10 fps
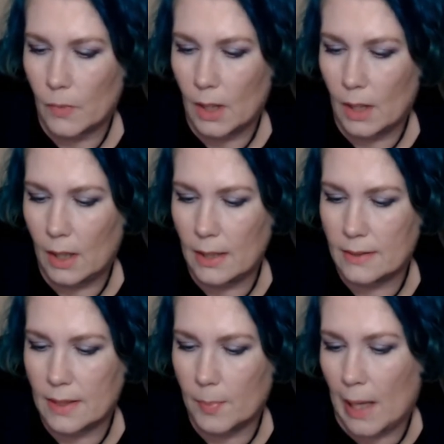It is a
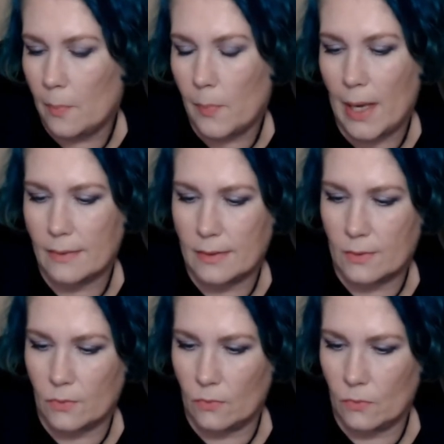plant-based
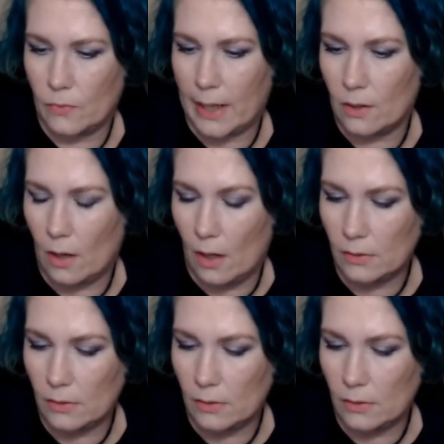retinol